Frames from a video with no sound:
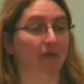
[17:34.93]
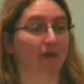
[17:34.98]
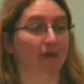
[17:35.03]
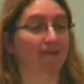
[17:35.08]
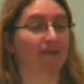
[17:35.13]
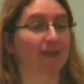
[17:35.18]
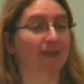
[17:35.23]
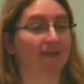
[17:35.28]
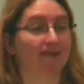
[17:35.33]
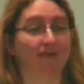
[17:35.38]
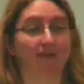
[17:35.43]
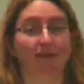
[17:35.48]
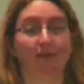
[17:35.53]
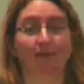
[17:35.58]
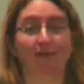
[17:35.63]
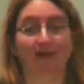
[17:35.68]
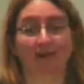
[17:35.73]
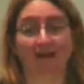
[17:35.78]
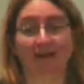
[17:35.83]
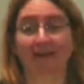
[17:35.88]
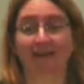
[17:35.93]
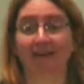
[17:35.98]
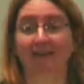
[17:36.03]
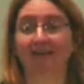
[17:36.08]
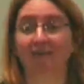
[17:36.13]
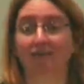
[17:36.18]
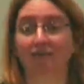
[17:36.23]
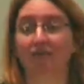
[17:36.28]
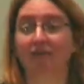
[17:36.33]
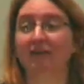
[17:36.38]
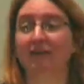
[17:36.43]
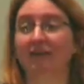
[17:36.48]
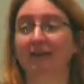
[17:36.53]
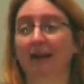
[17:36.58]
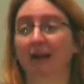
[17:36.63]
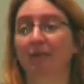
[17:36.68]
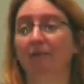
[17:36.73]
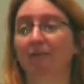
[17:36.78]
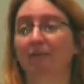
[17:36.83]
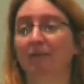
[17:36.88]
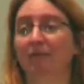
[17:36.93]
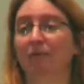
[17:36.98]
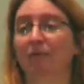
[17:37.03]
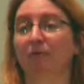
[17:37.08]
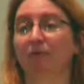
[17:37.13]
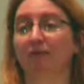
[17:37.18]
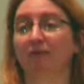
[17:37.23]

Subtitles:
I've actually heard about NIH turning down people